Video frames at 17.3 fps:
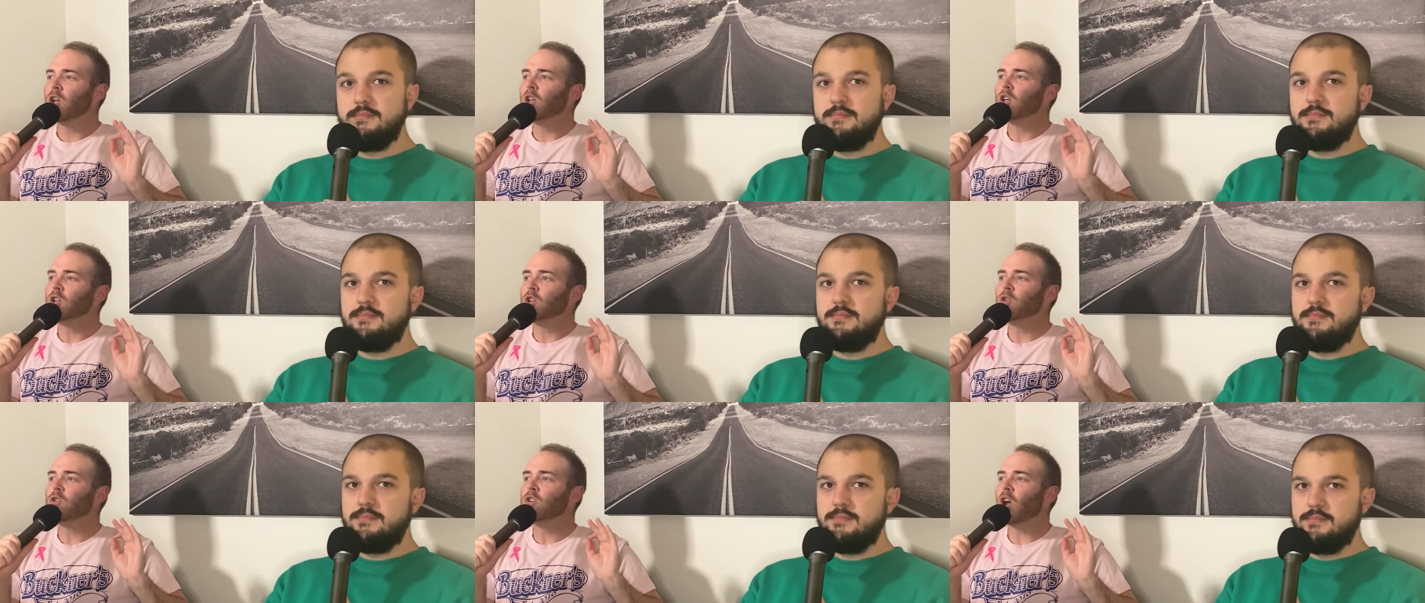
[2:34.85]

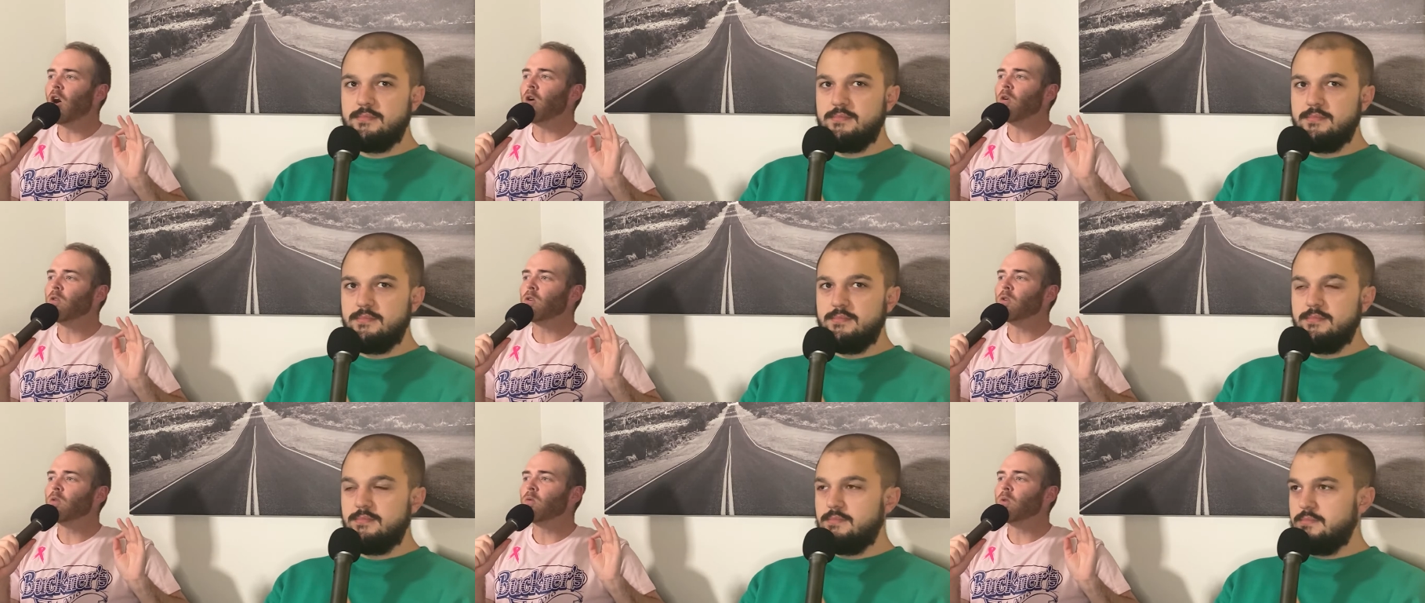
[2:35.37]
Speaker 1: You
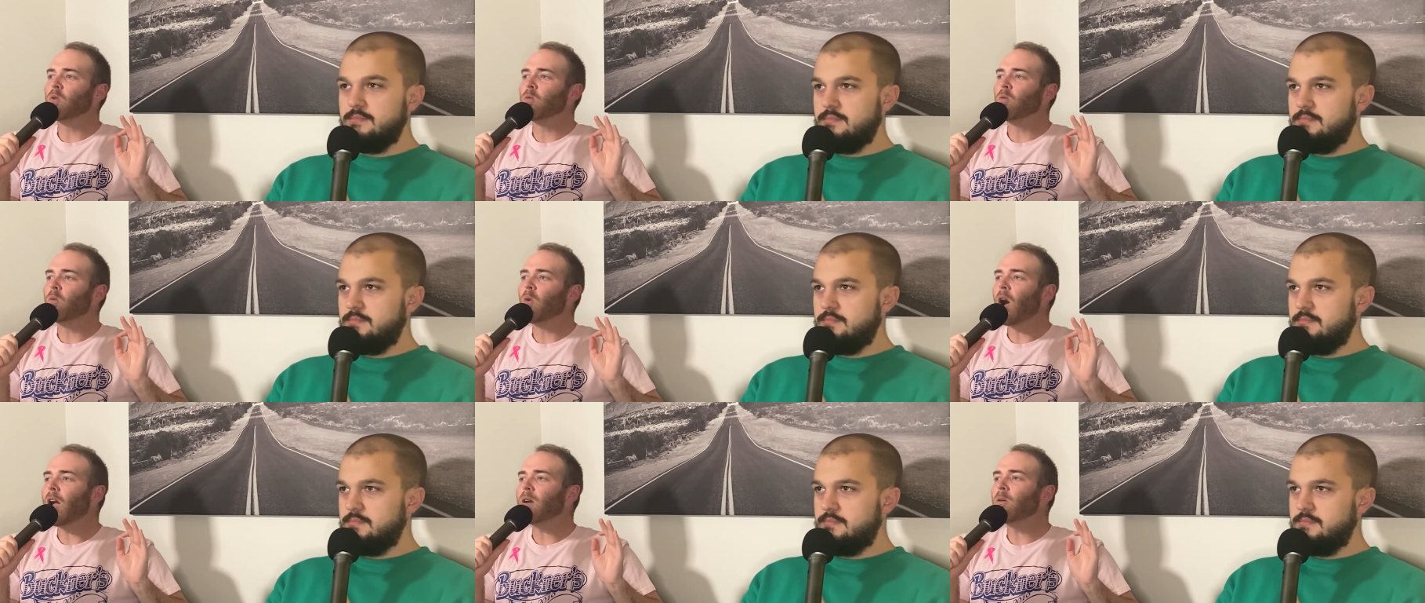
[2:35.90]
don't.
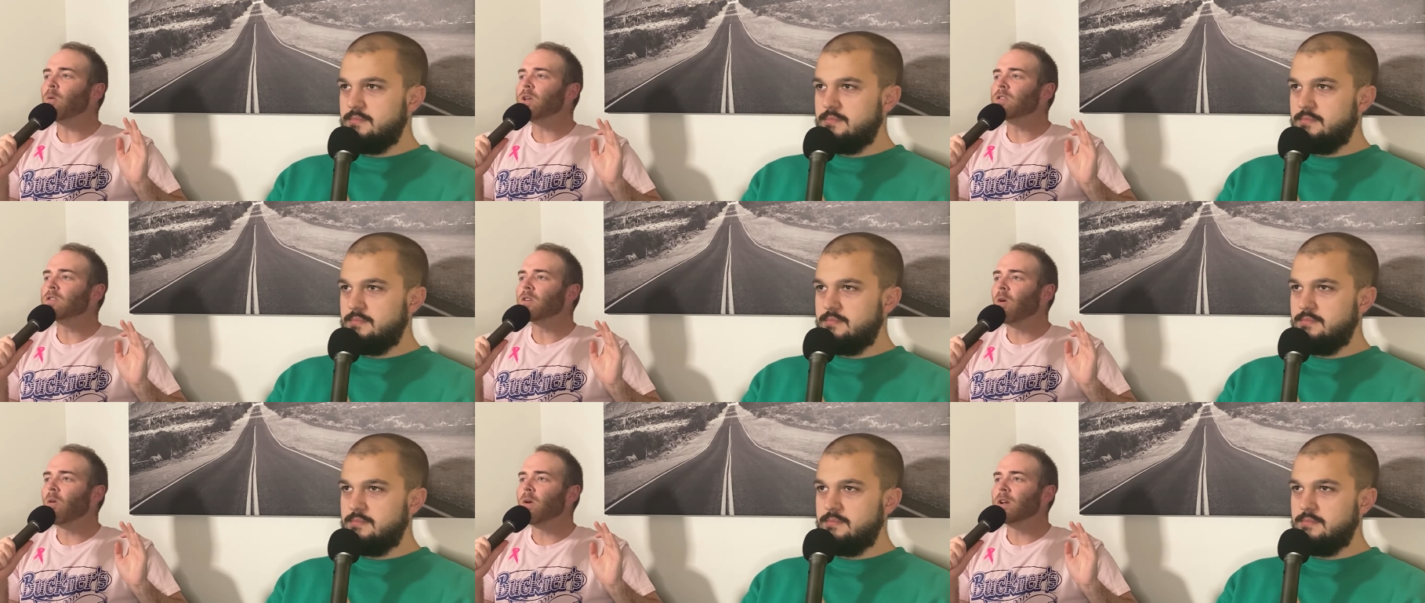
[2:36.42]
Why are we
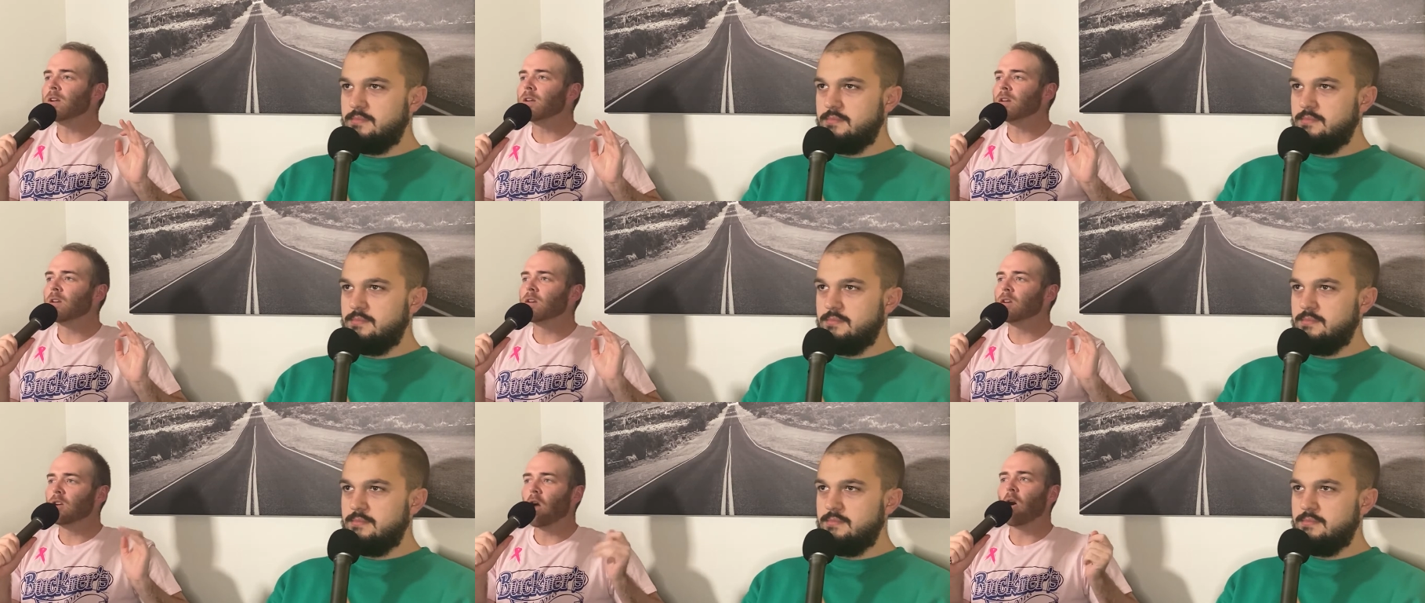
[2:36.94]
throwing
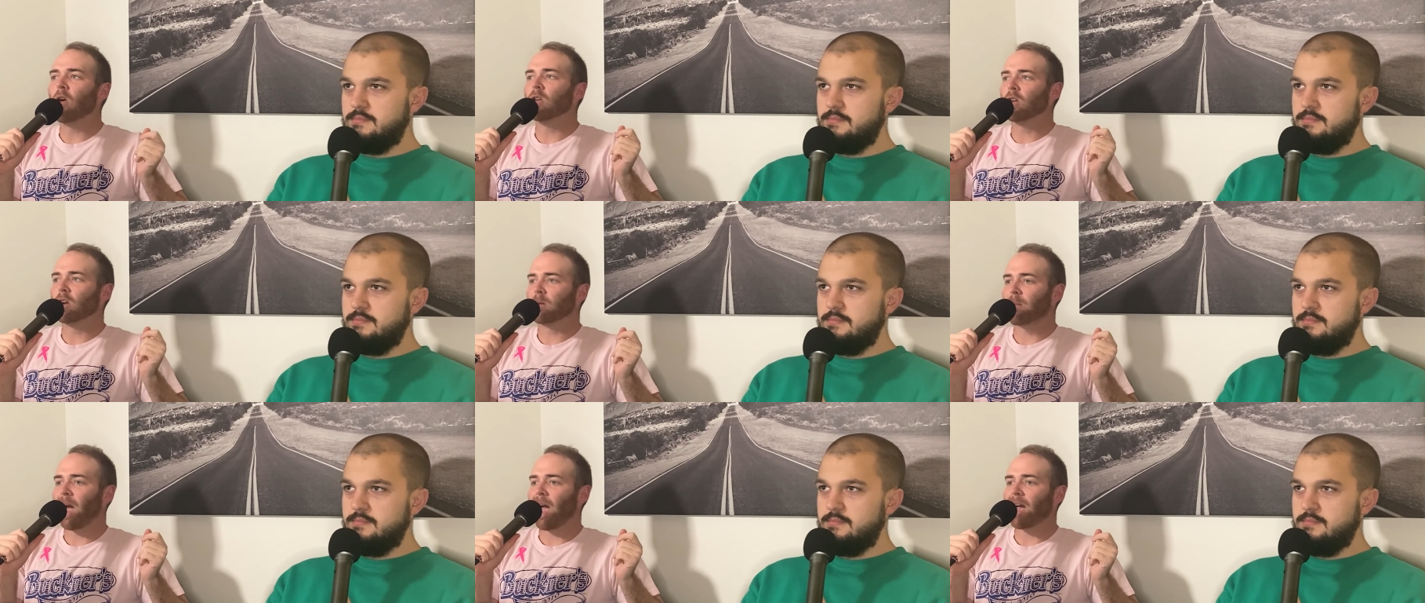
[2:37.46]
no
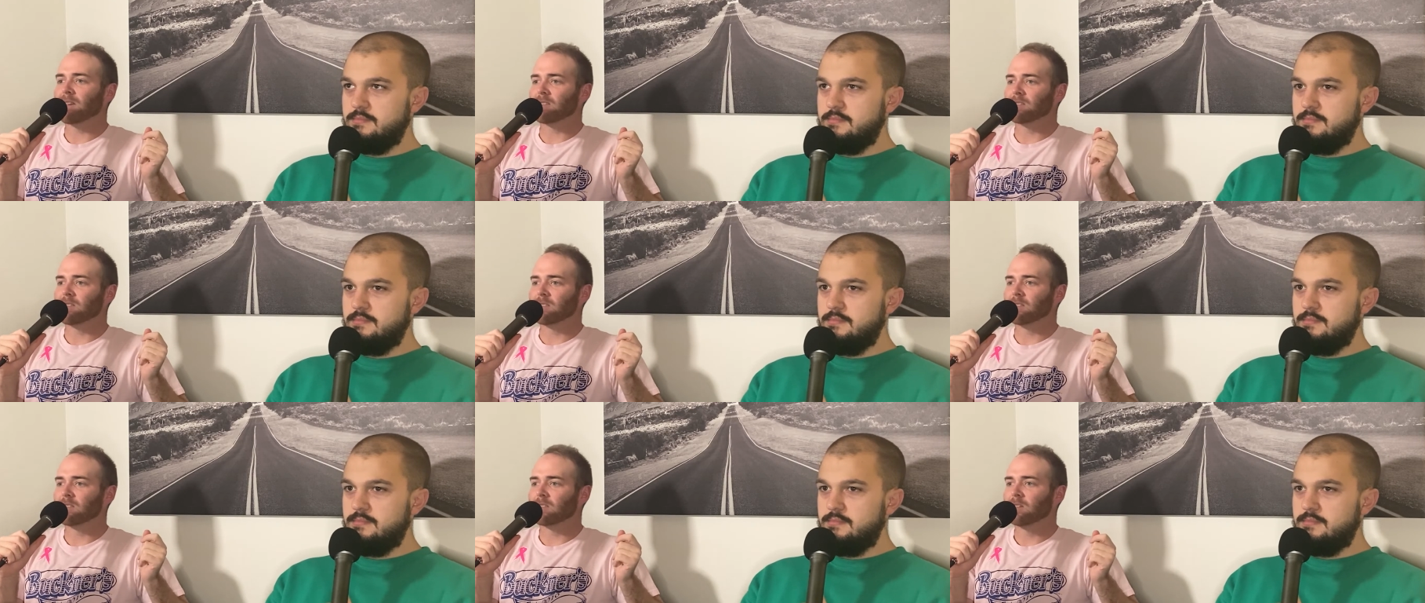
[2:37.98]
look
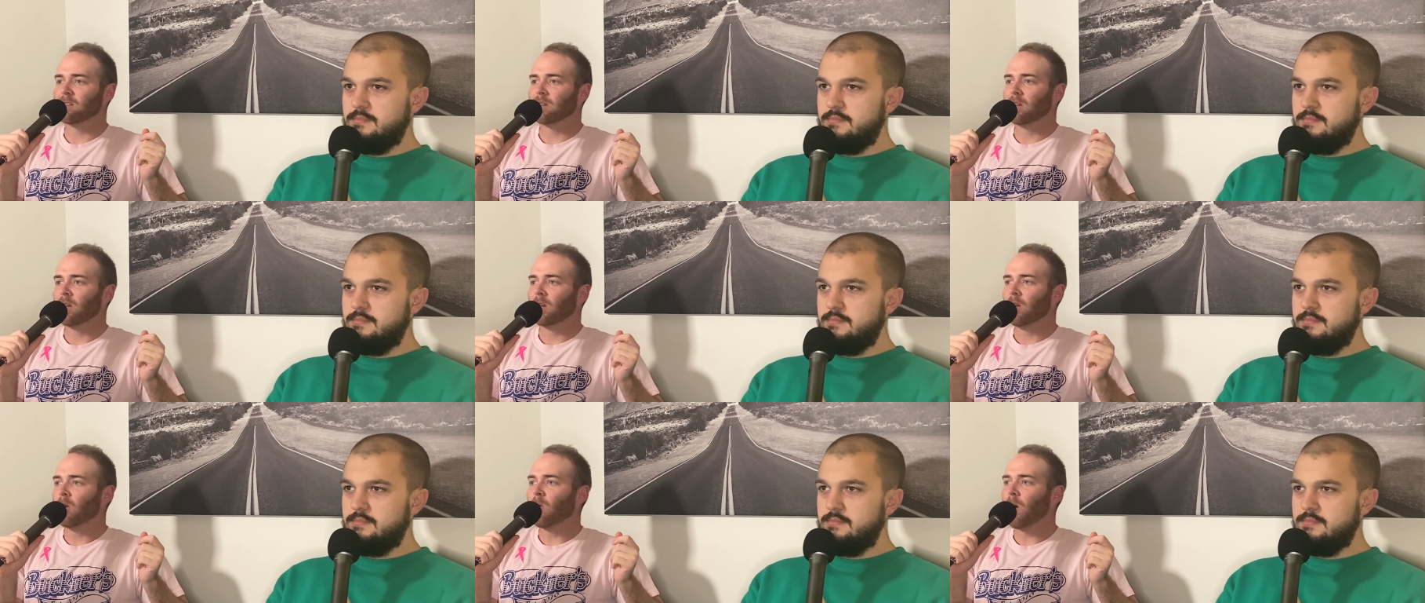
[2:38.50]
passes?
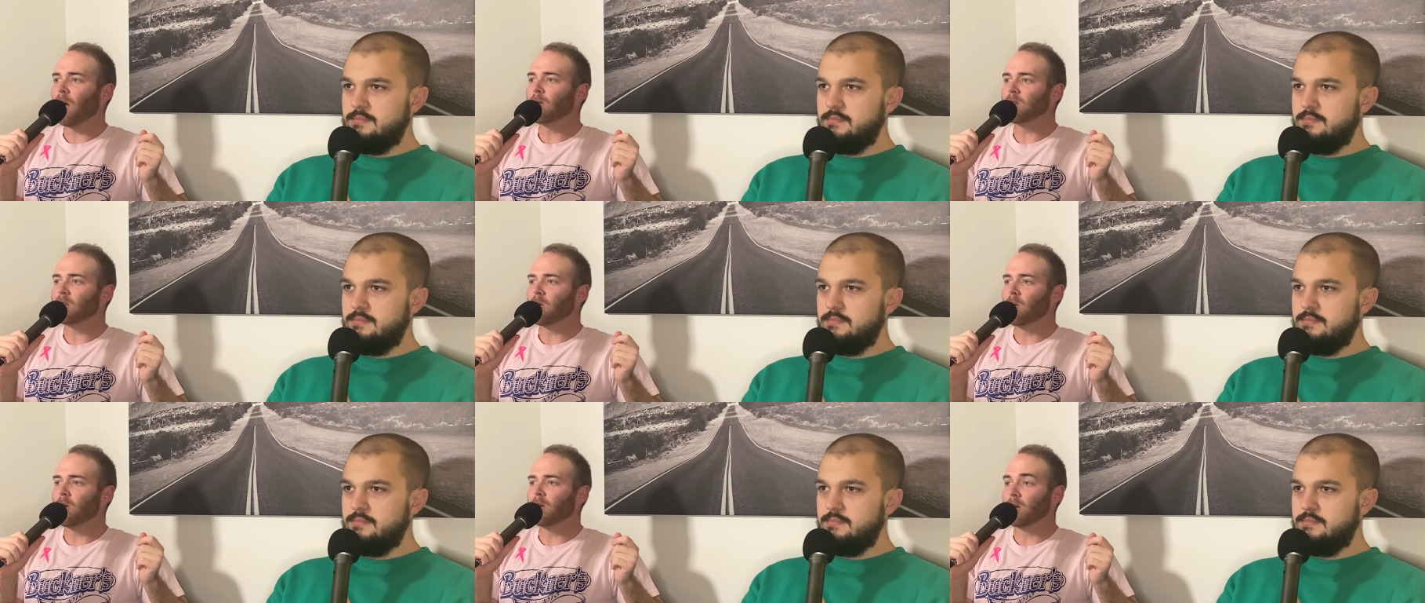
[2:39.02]
Why are we
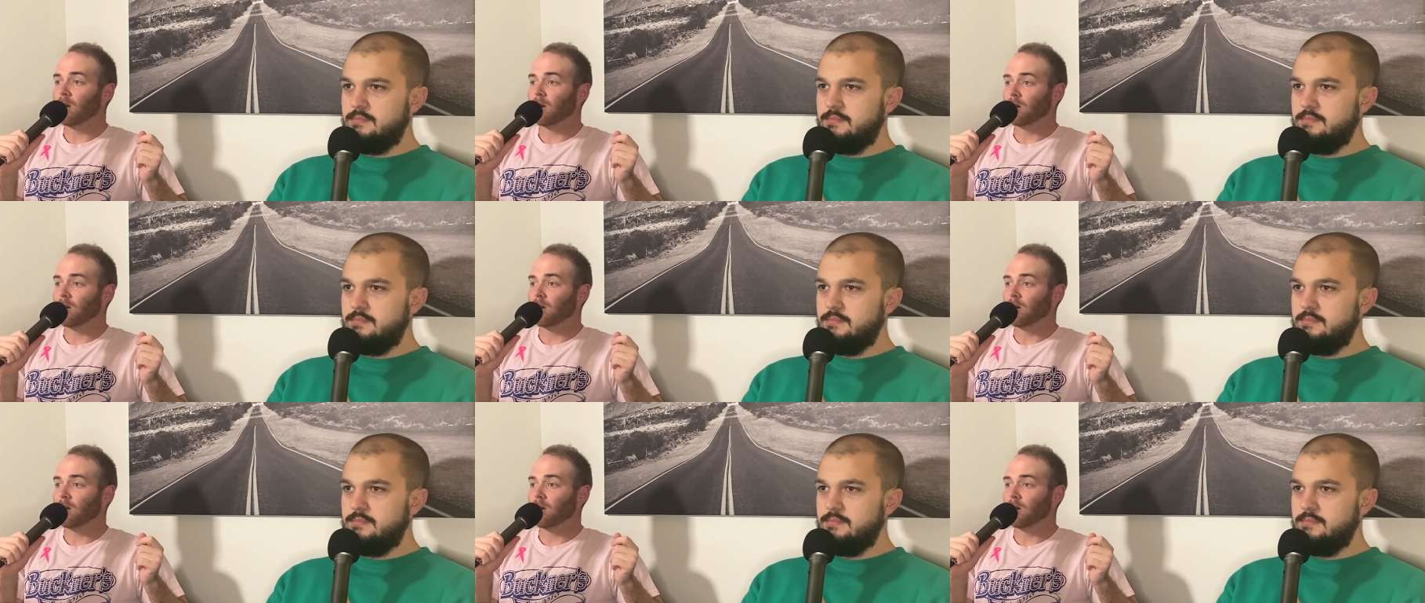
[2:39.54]
throwing?